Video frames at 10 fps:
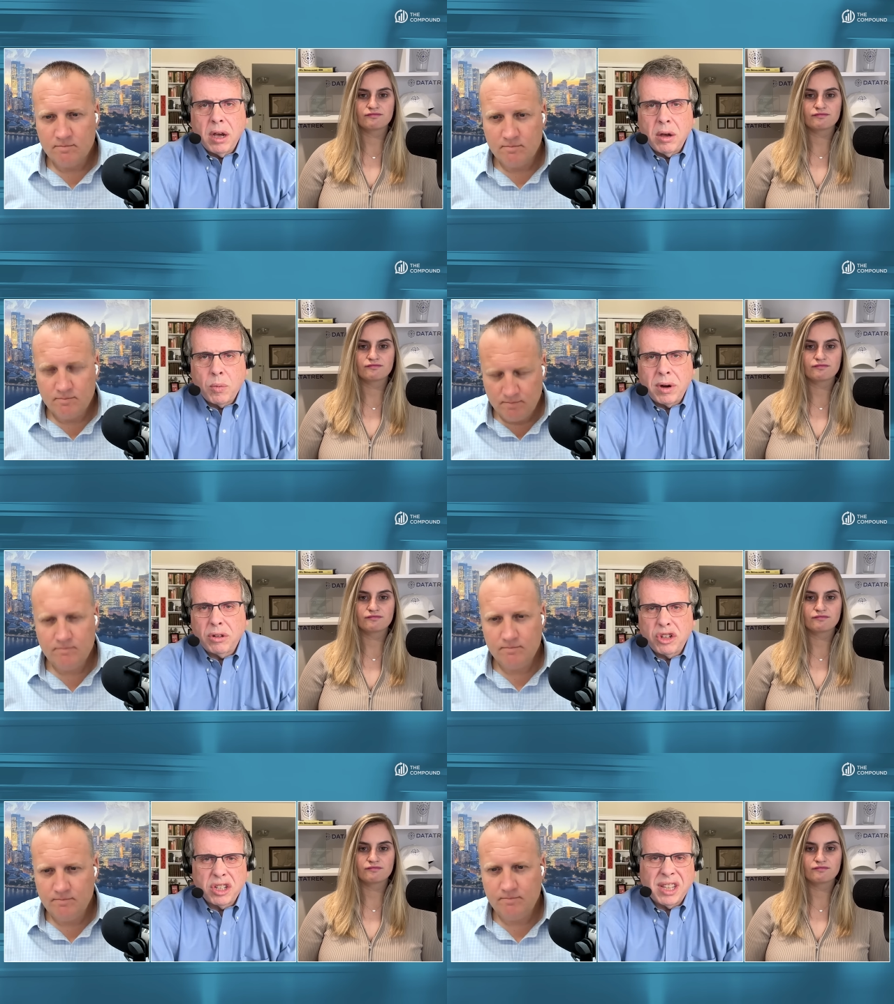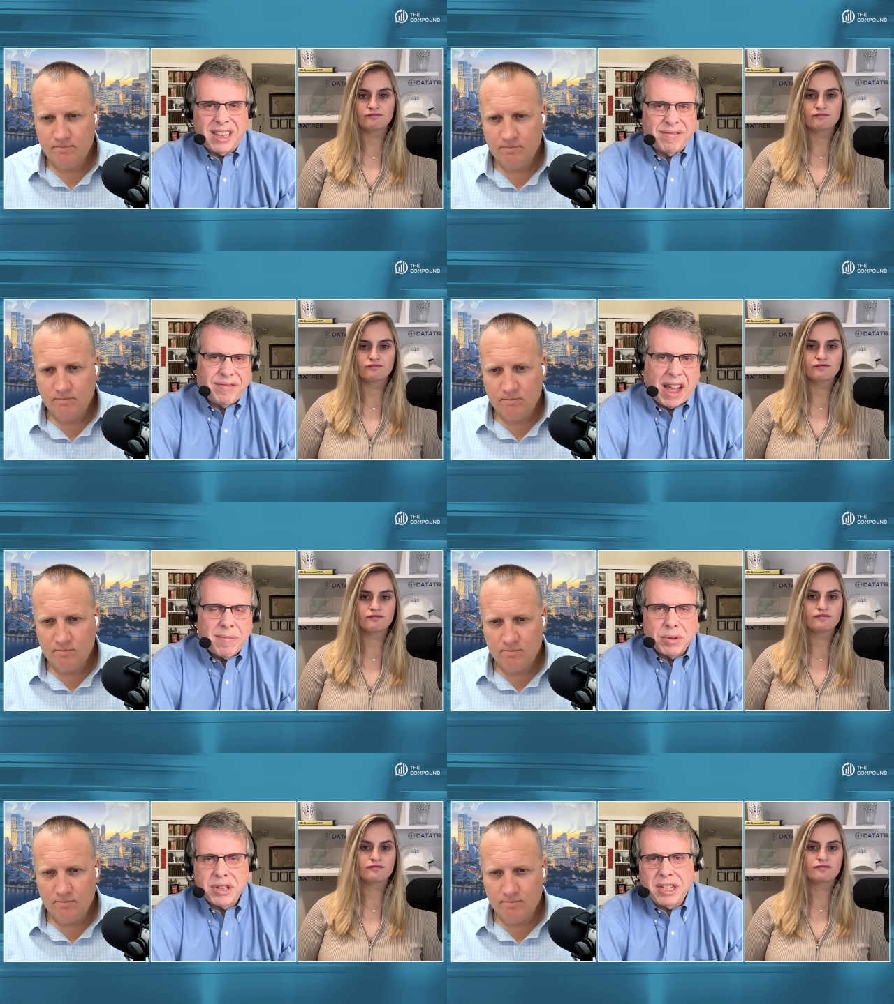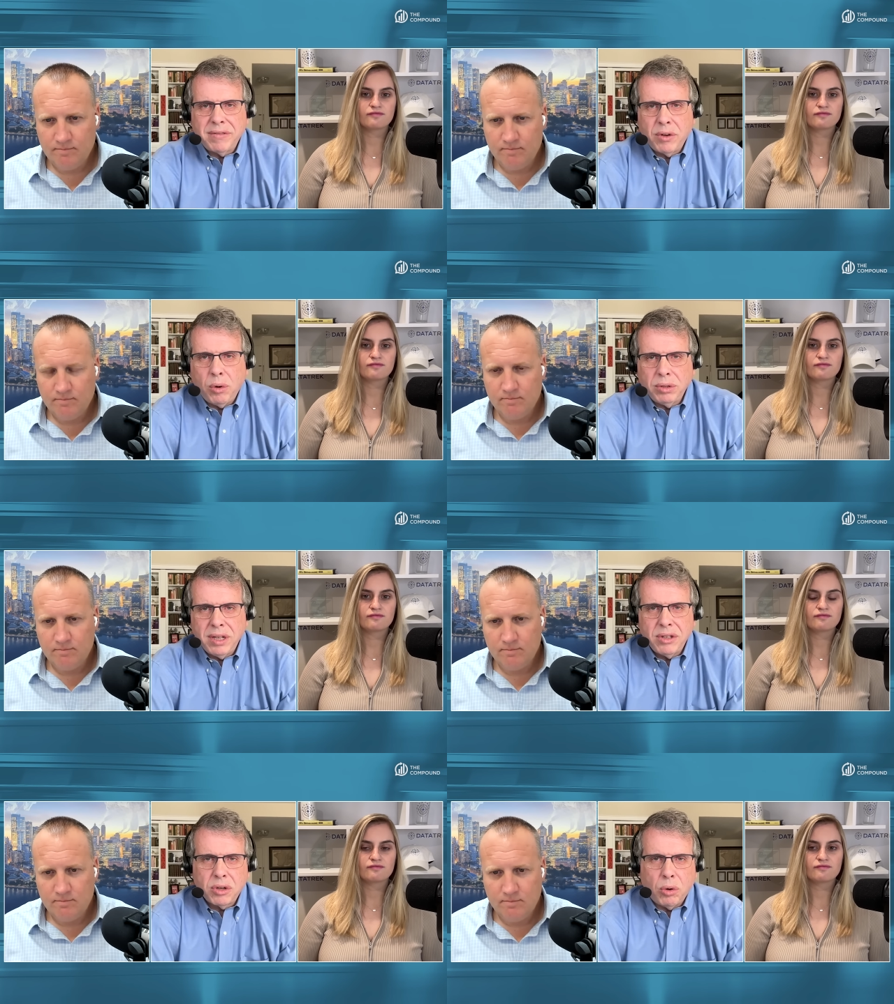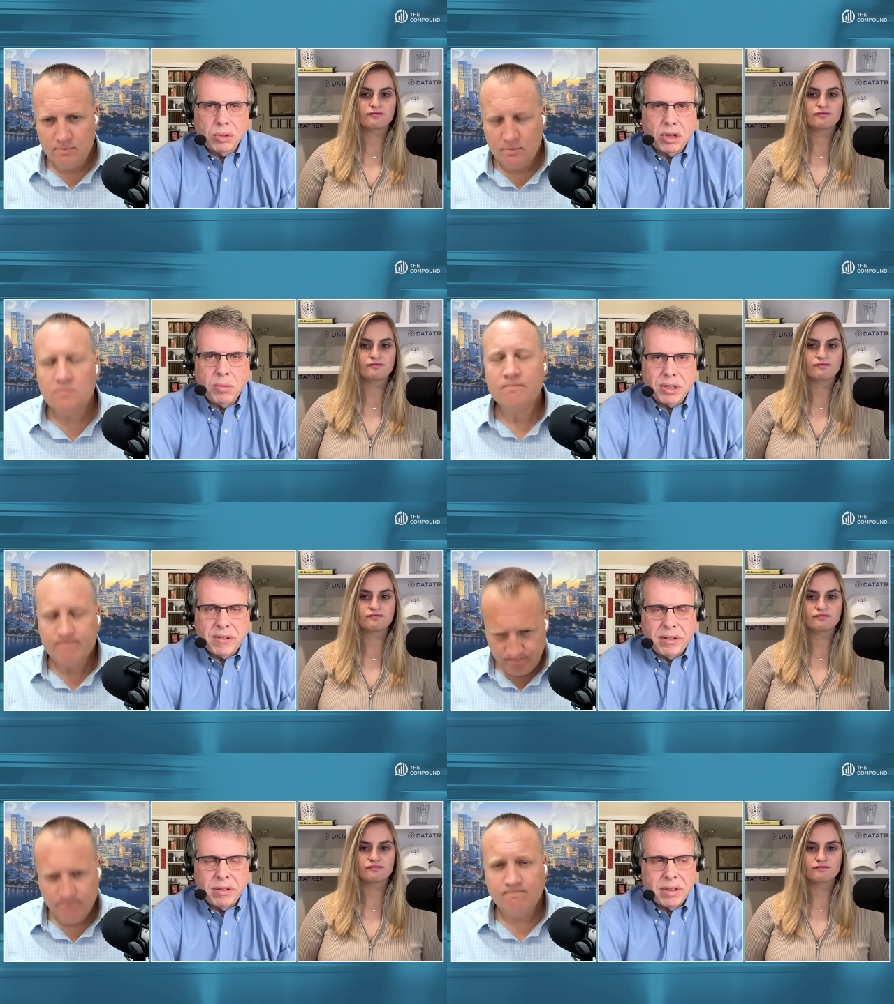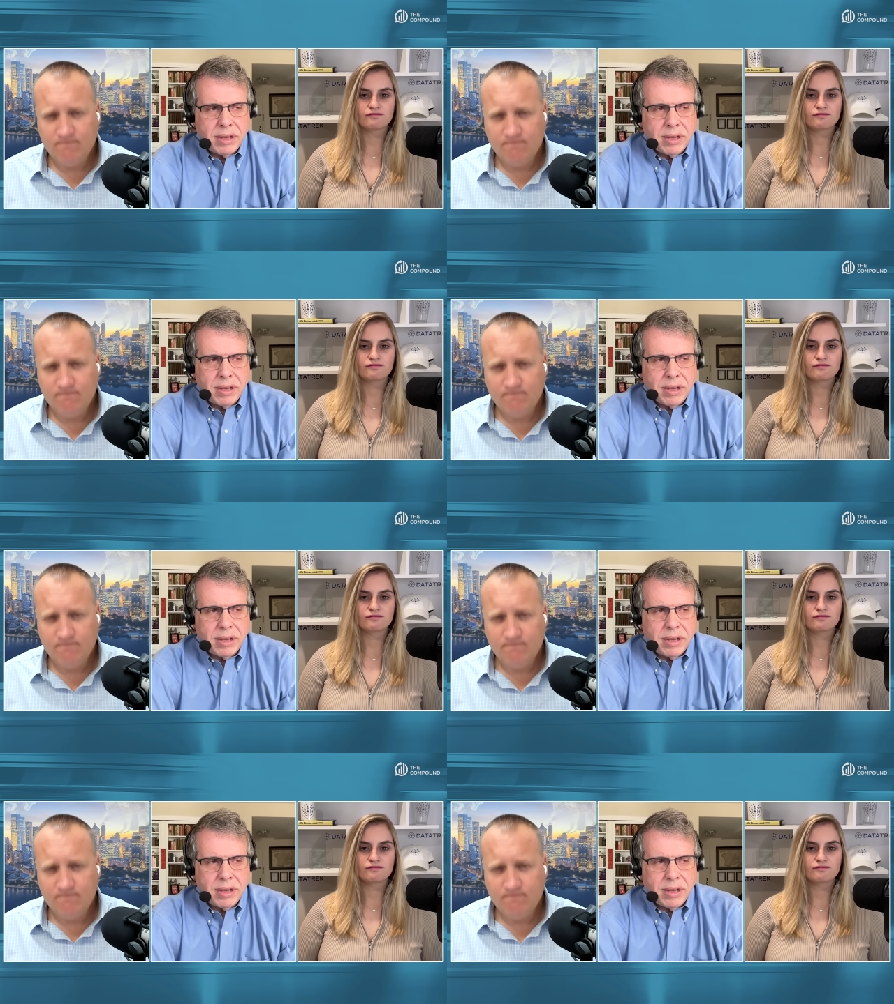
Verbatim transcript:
Speaker 1: uh, where just like 5% of gold is. Gold's a whole bunch of other